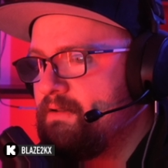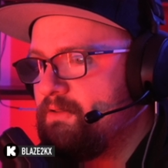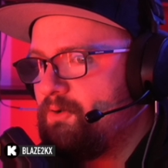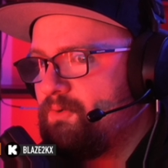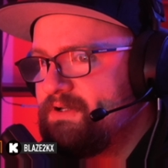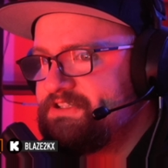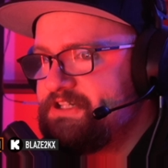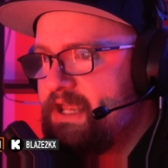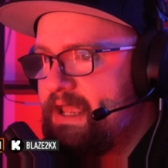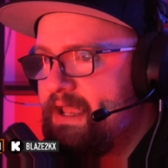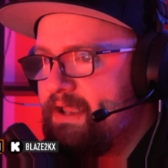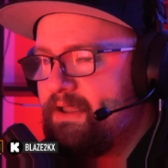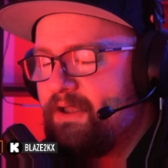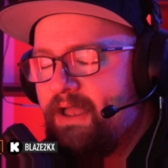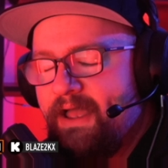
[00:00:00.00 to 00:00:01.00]
Lawrence
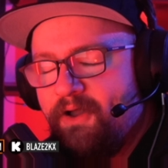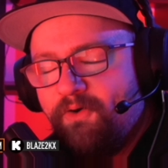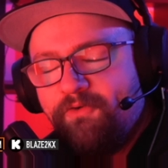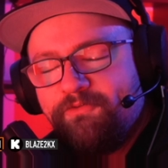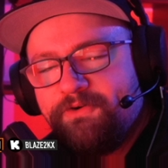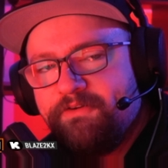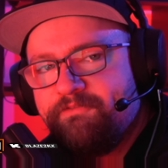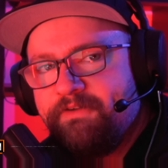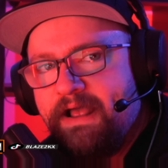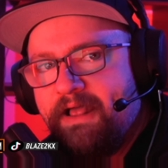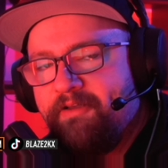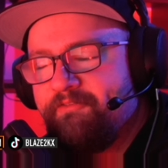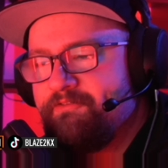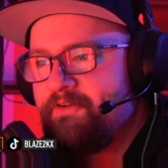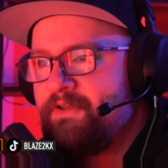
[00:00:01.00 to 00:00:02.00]
Yang over at
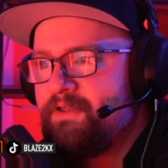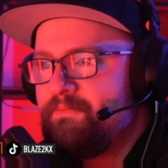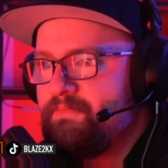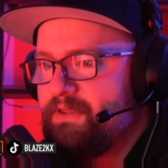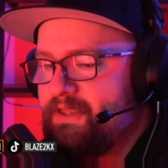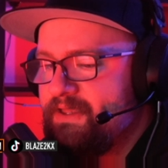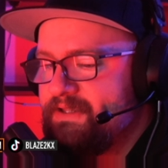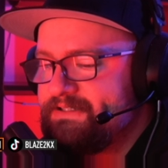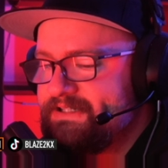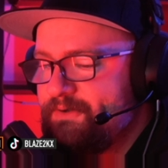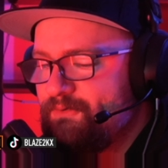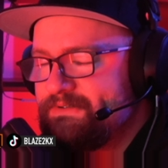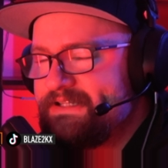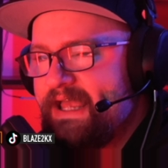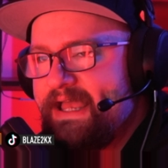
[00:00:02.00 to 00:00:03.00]
Valve, because he
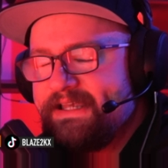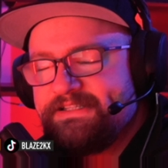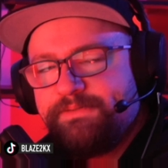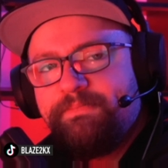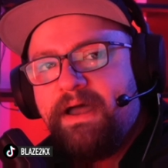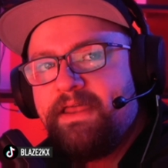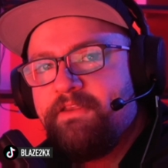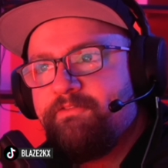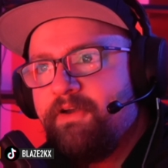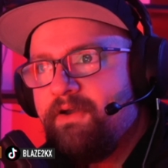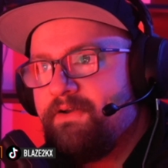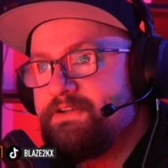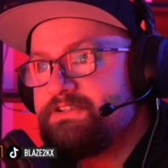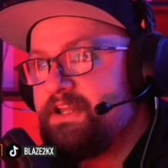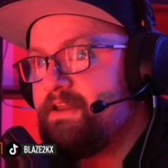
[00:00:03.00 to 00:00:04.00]
was asked by The
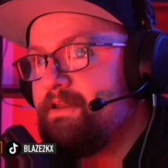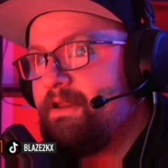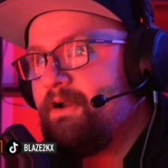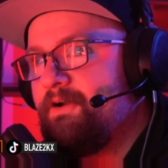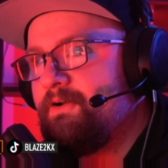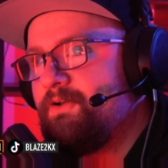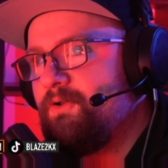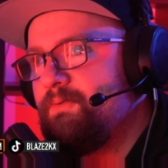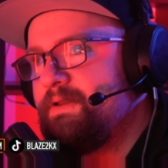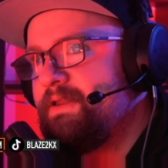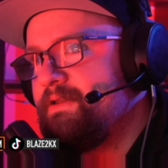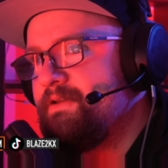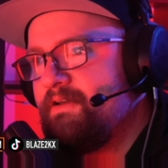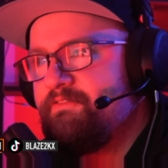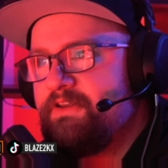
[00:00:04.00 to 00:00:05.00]
Verge in an article. We
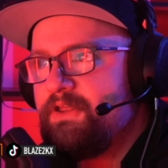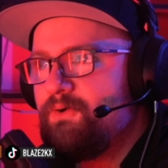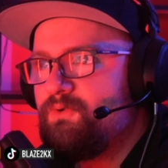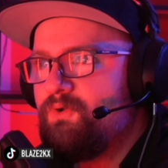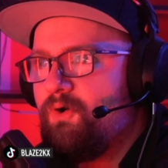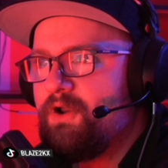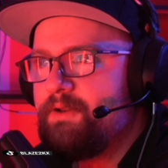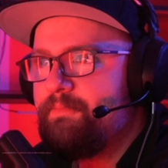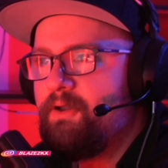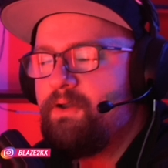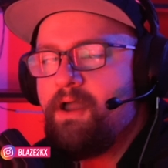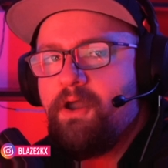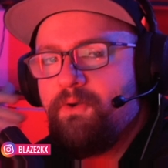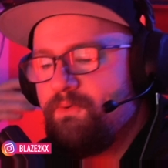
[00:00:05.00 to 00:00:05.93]
did a video talking about how